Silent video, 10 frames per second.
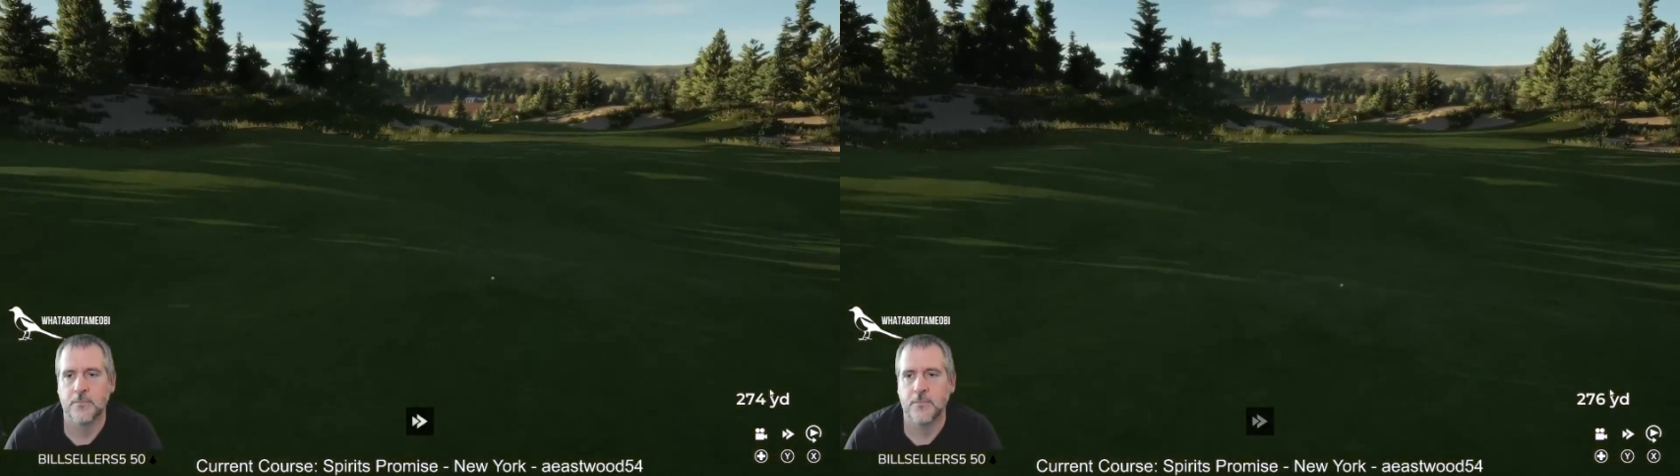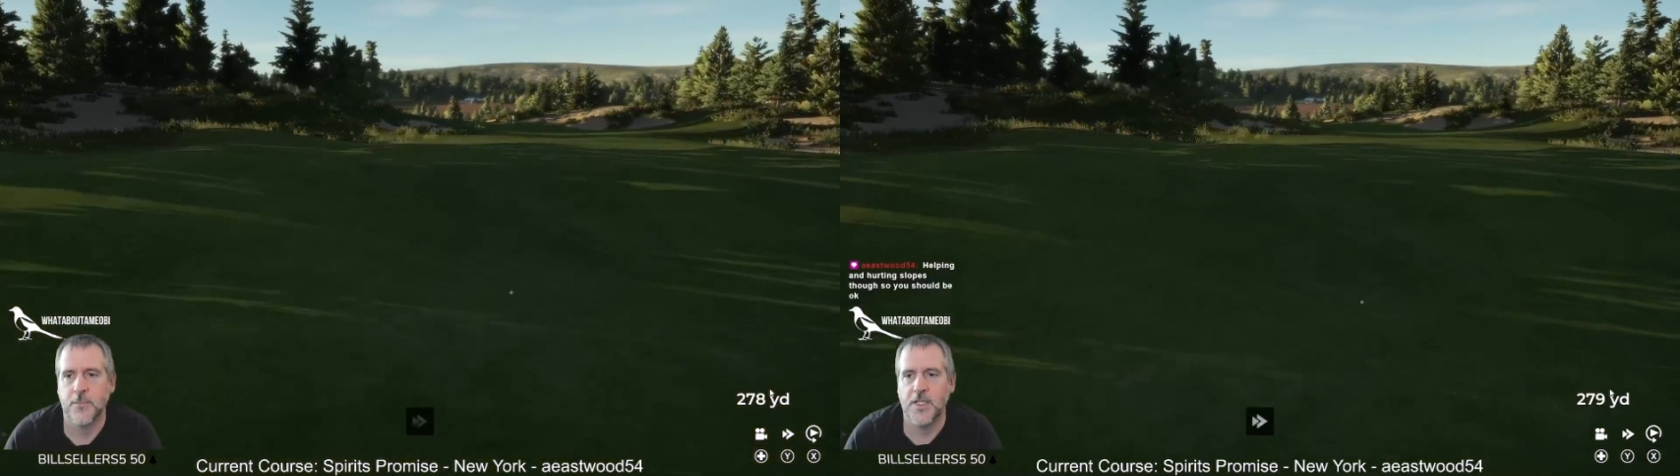
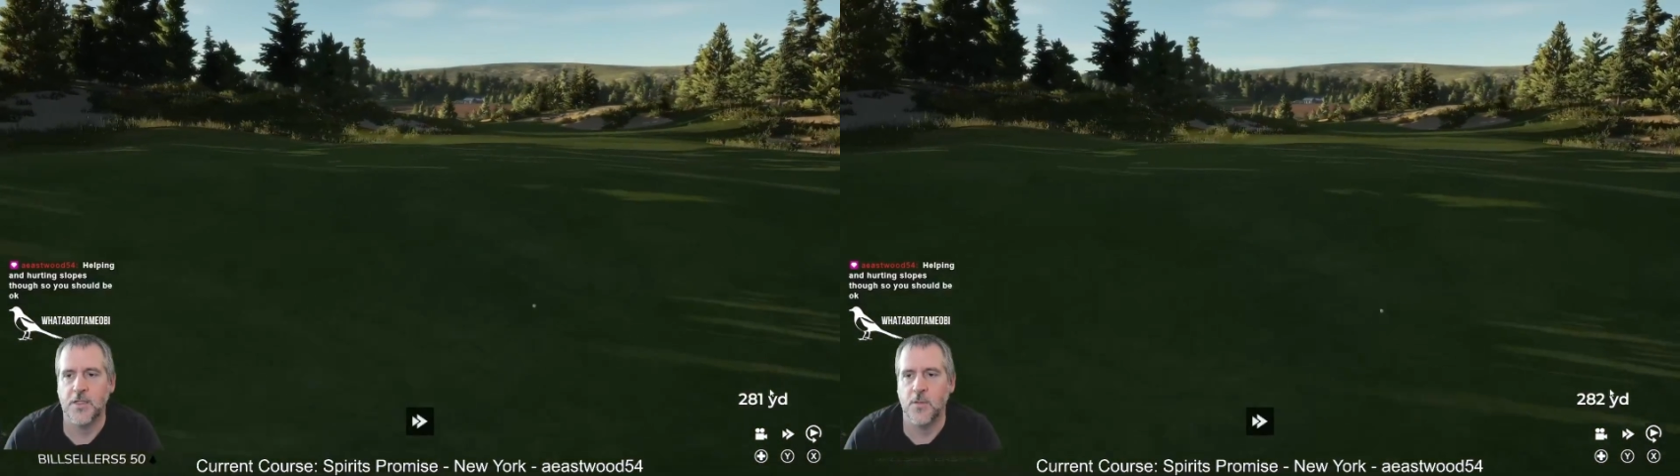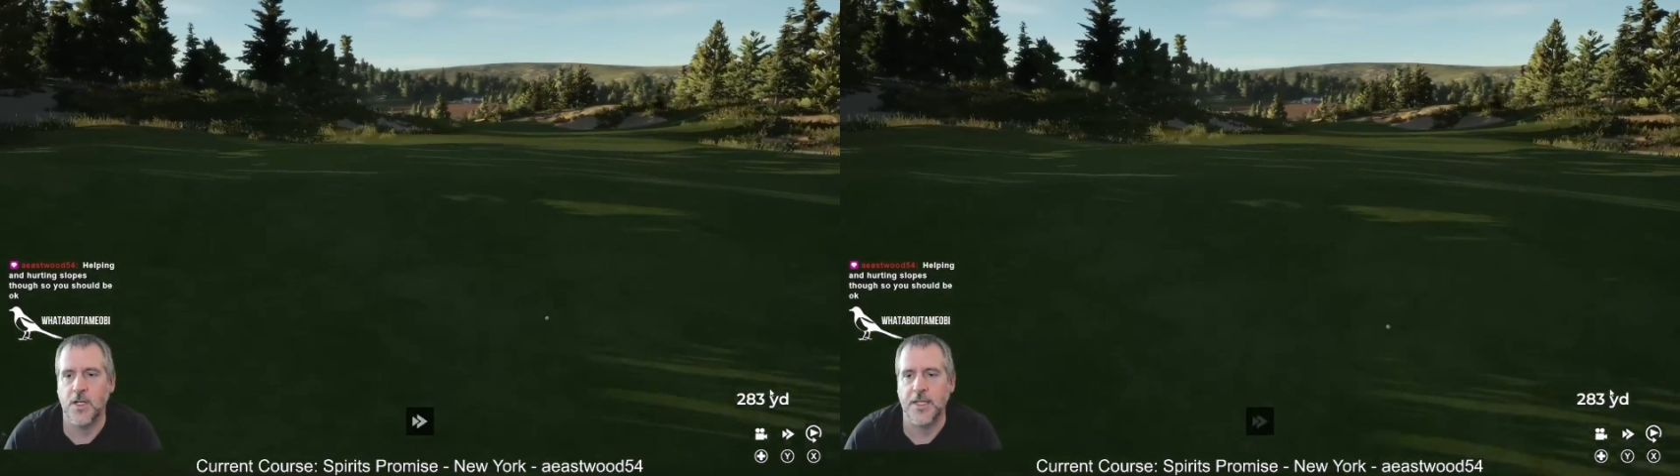I
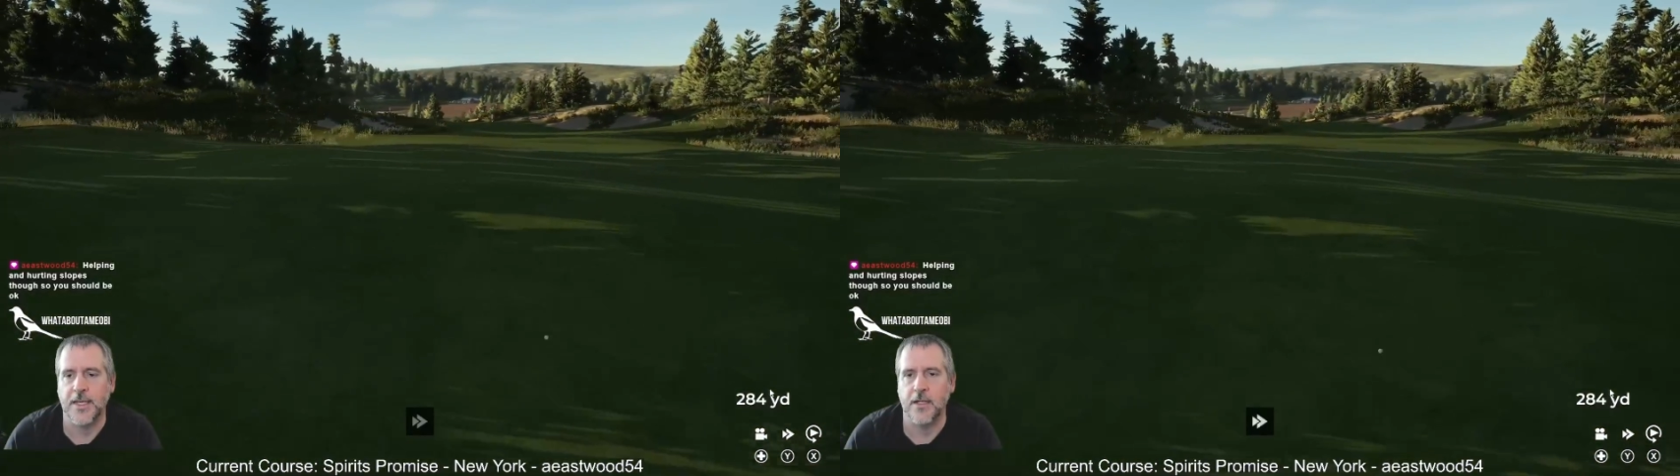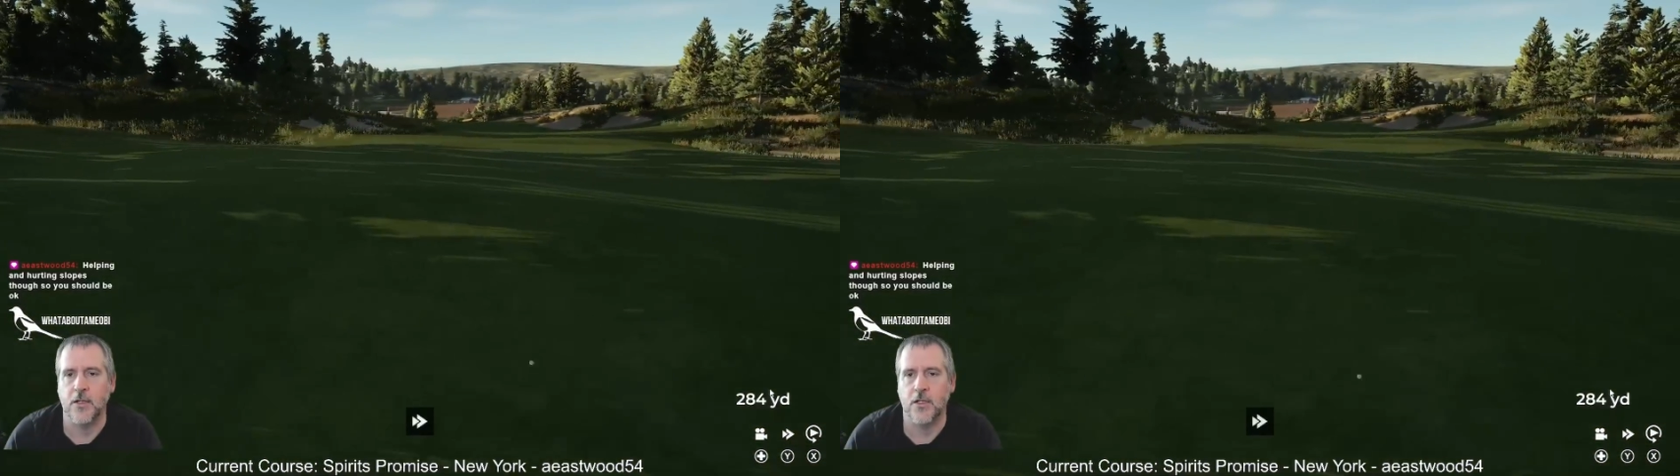didn't want to
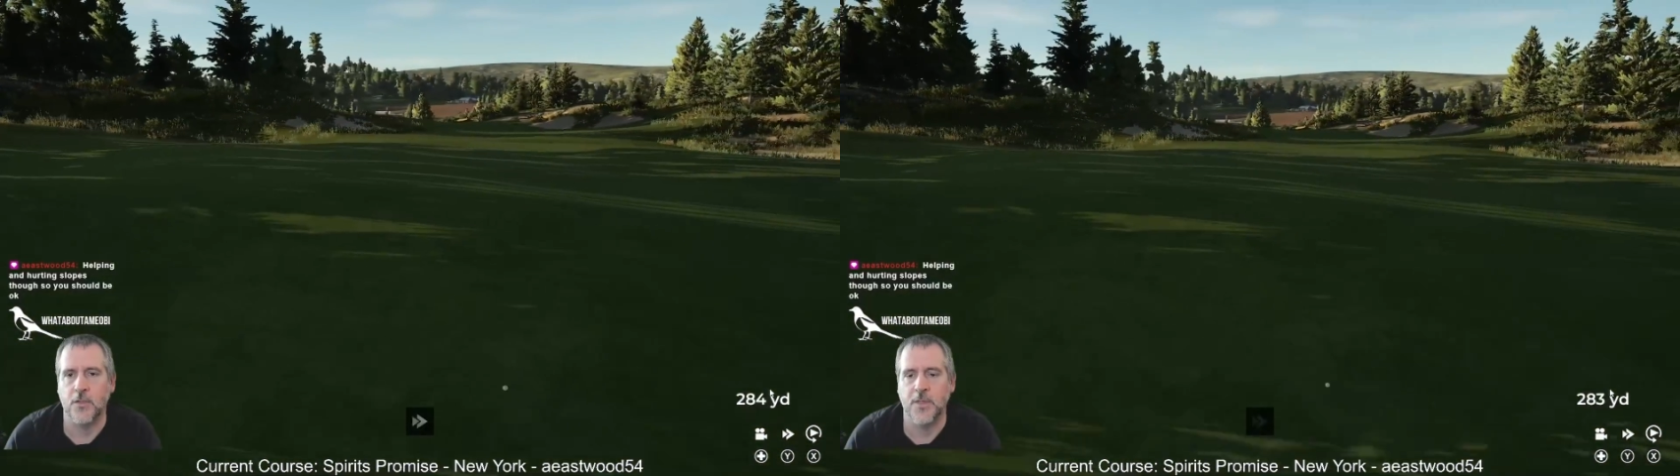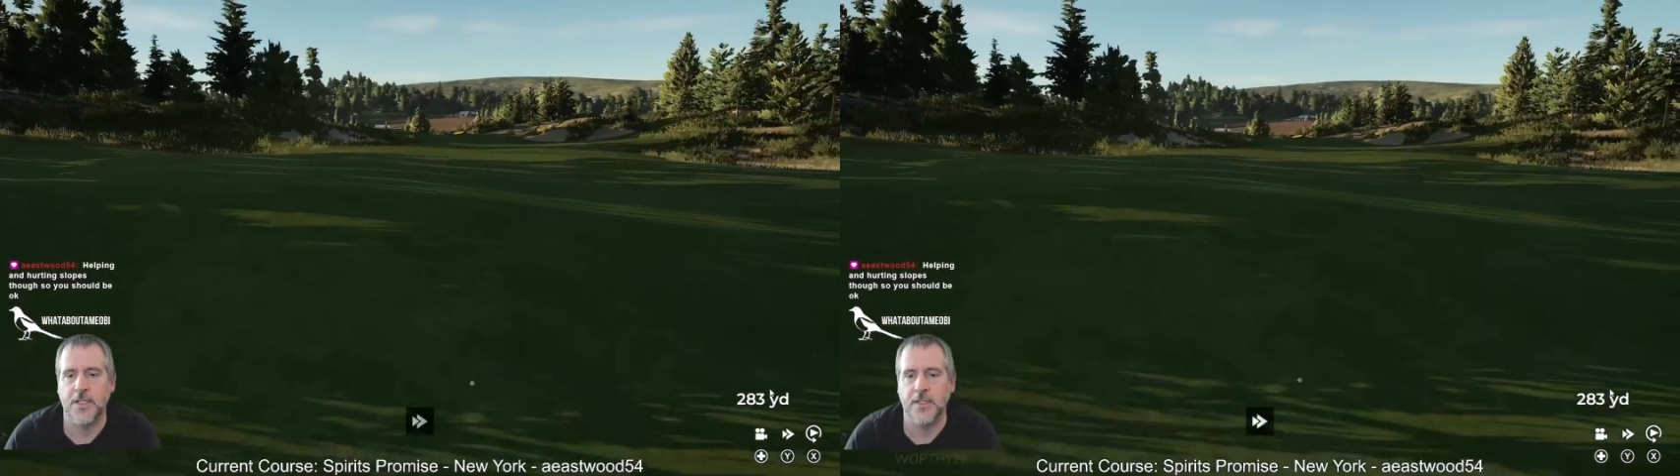get it all the
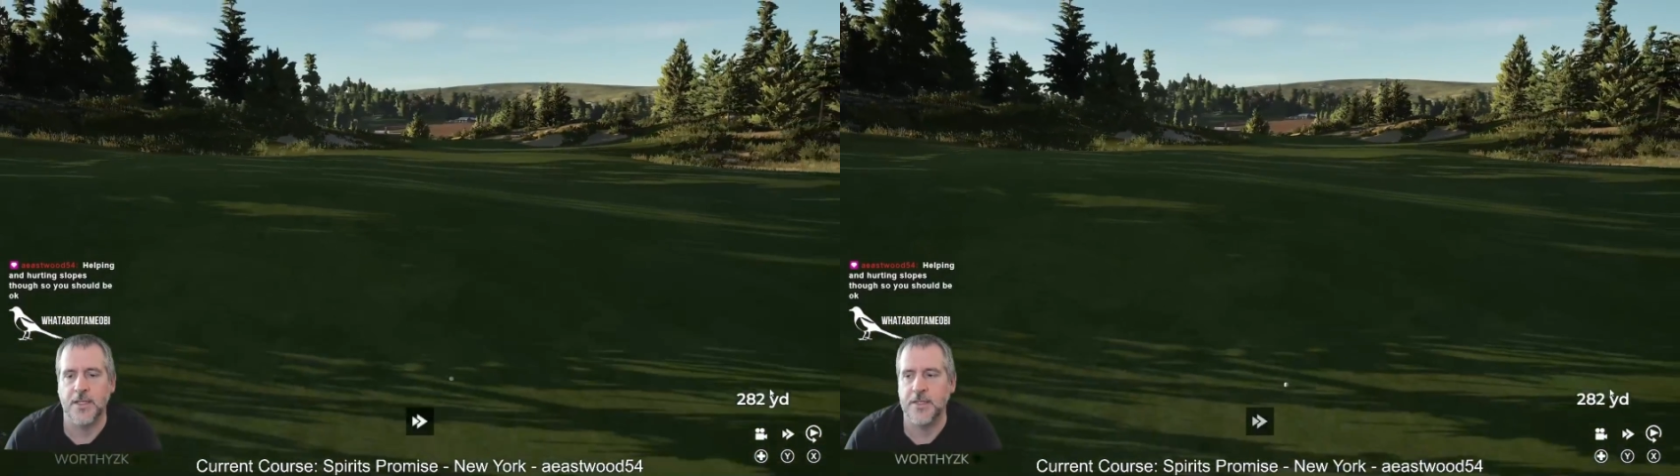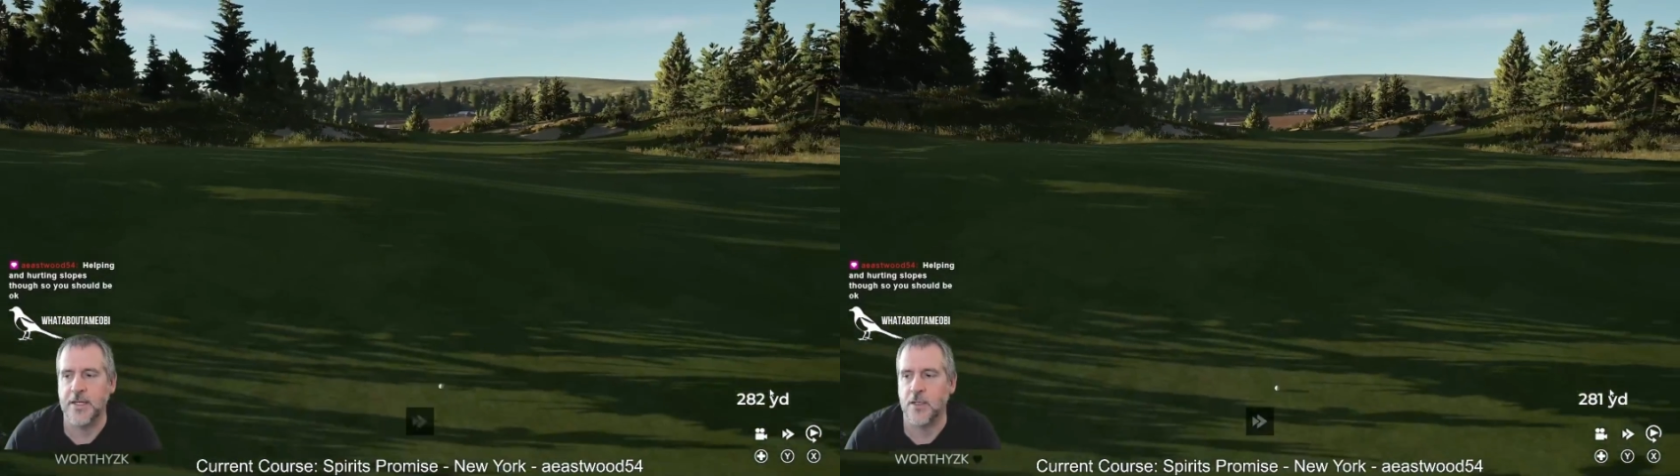way into that narrow